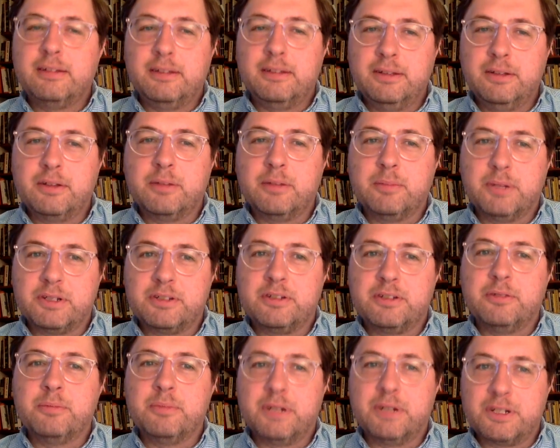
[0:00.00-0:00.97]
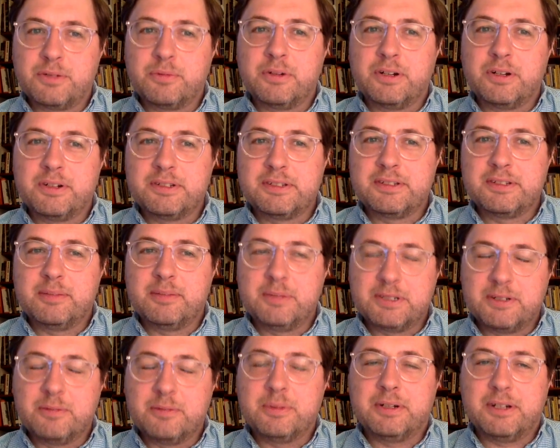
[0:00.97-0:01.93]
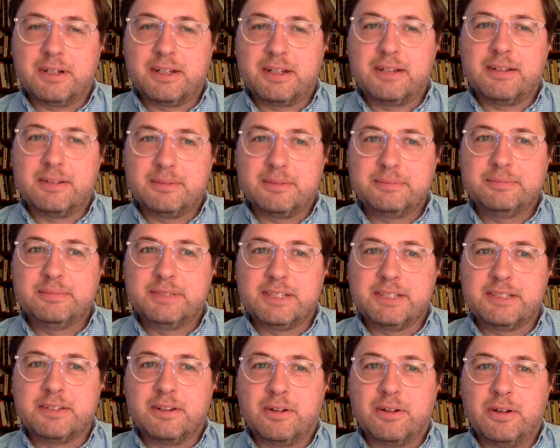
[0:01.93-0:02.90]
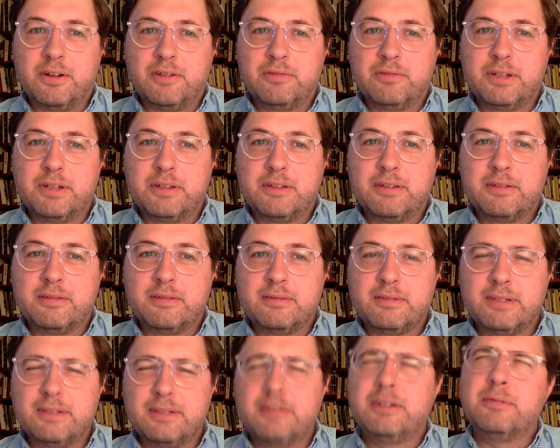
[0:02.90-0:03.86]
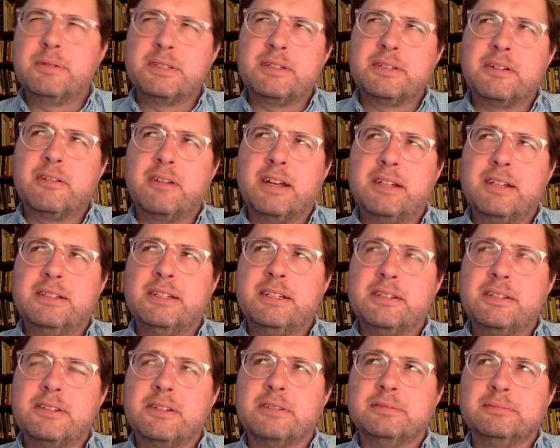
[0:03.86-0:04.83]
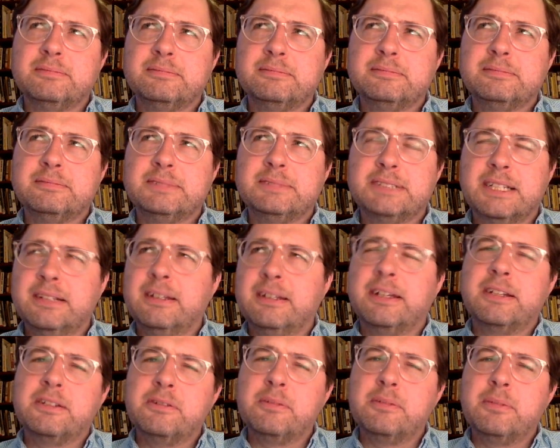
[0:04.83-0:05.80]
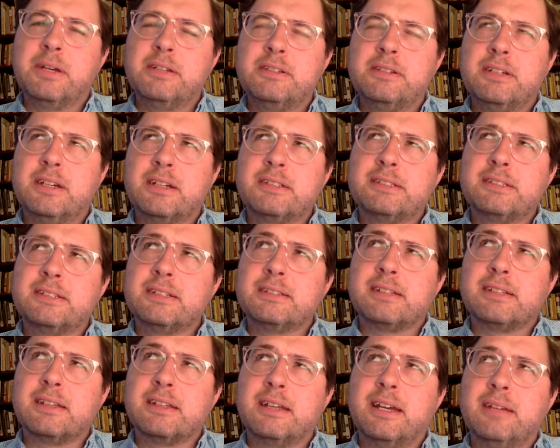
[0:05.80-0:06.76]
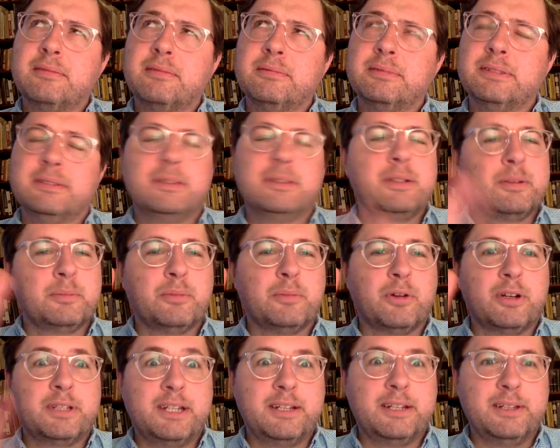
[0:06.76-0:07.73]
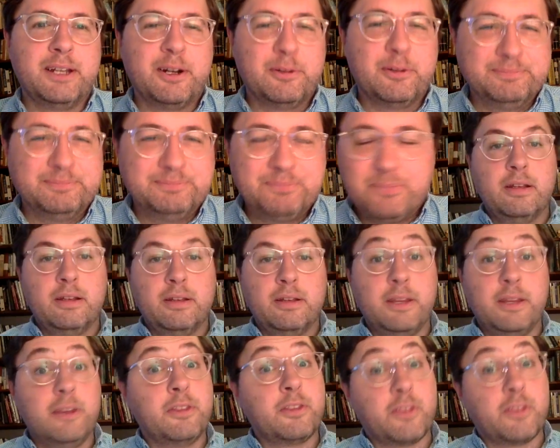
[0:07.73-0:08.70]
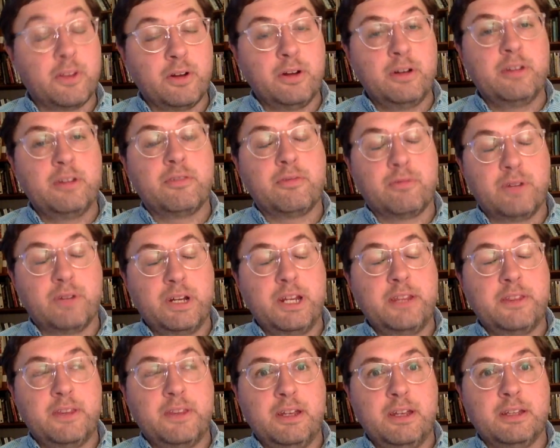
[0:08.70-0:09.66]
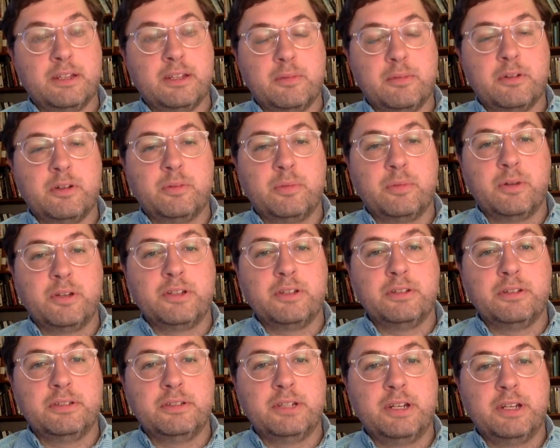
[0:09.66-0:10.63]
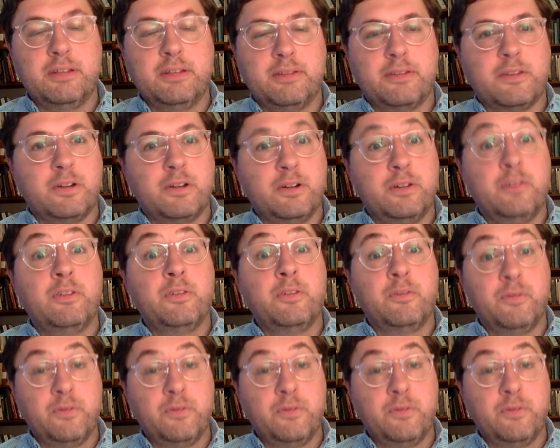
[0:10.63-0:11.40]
You could much do much worse than Mr. Bach to start off with. Although he wasn't a great teacher. Didn't like doing bed checks, things like that. More on that later. The third free thing that I'm going to point you to today, third